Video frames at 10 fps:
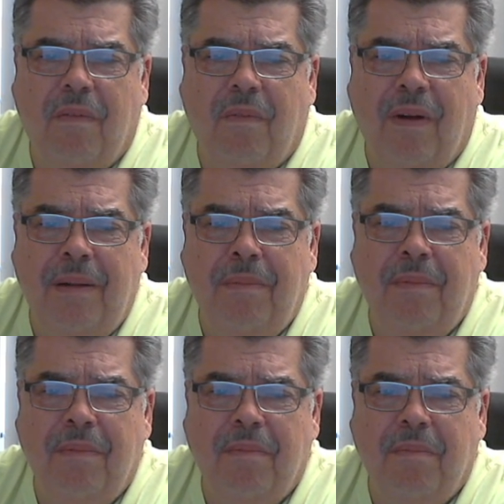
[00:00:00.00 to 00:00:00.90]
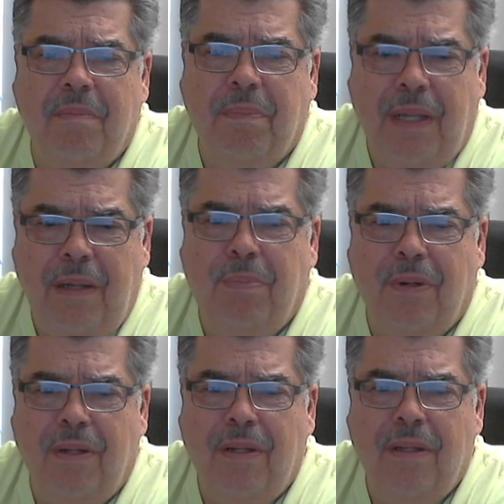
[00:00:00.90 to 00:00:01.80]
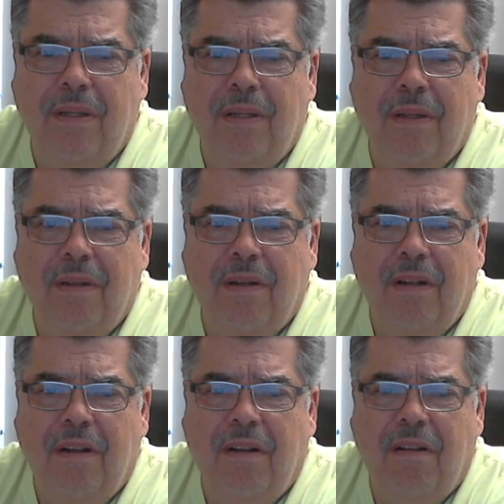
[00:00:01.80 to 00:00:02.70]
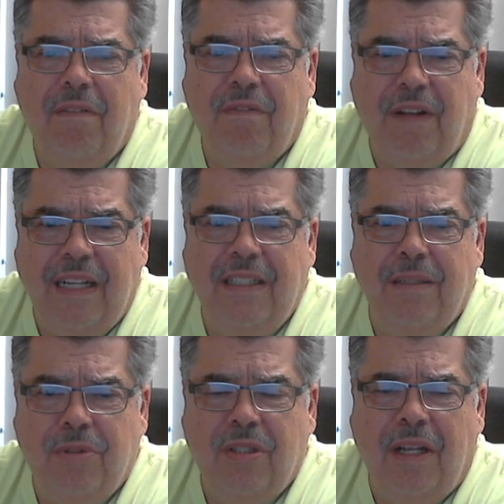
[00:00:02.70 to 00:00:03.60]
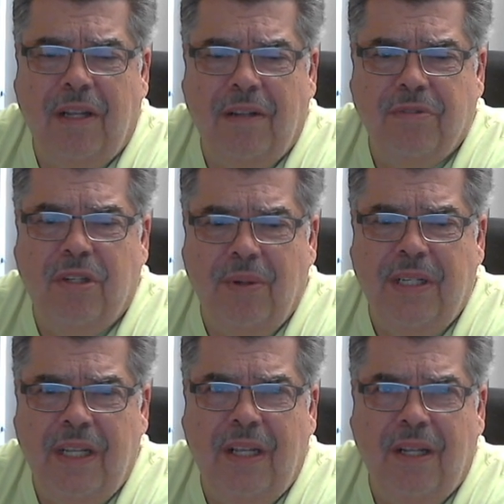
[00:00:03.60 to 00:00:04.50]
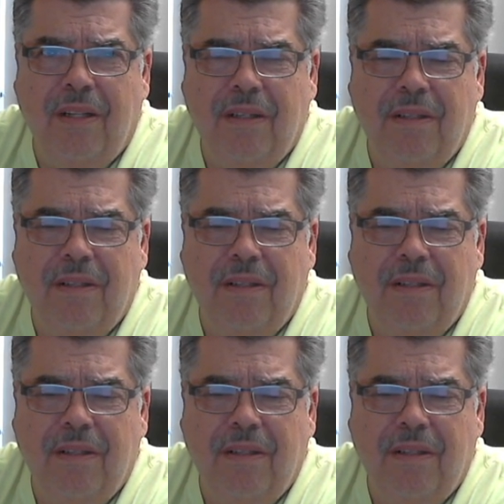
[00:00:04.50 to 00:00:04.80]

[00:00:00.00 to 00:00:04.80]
when people find themselves going to hell